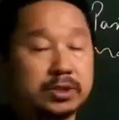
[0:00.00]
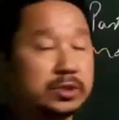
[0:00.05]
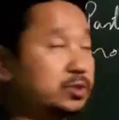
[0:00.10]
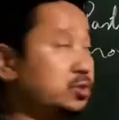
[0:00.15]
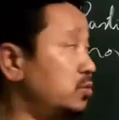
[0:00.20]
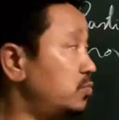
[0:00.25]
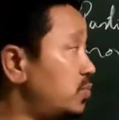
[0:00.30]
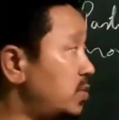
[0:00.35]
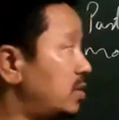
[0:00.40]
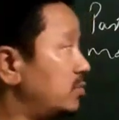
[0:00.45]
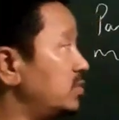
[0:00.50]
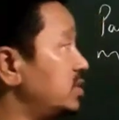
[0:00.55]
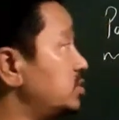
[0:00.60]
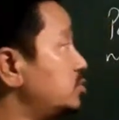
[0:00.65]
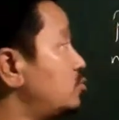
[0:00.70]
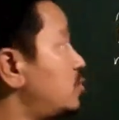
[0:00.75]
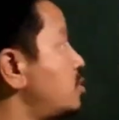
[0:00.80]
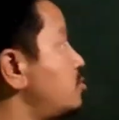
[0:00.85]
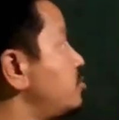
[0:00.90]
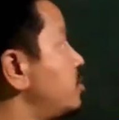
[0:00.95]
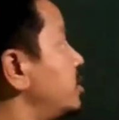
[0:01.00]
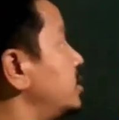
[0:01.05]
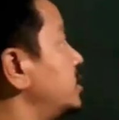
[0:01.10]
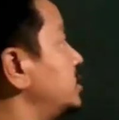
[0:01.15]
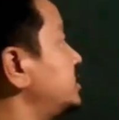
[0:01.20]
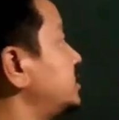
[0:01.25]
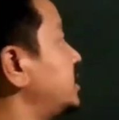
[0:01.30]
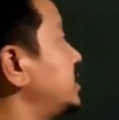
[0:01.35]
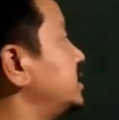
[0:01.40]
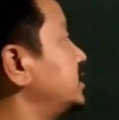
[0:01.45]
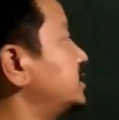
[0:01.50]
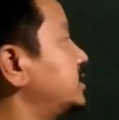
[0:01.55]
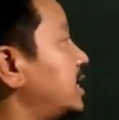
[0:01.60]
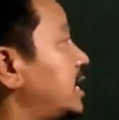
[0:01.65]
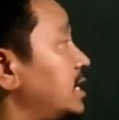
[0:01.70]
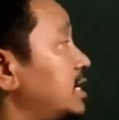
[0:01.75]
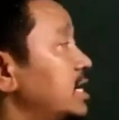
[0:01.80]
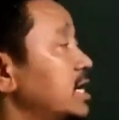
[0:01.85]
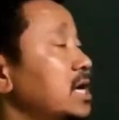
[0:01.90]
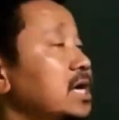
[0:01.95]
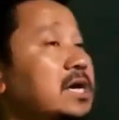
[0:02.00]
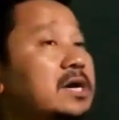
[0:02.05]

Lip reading: So from this, what we understand is that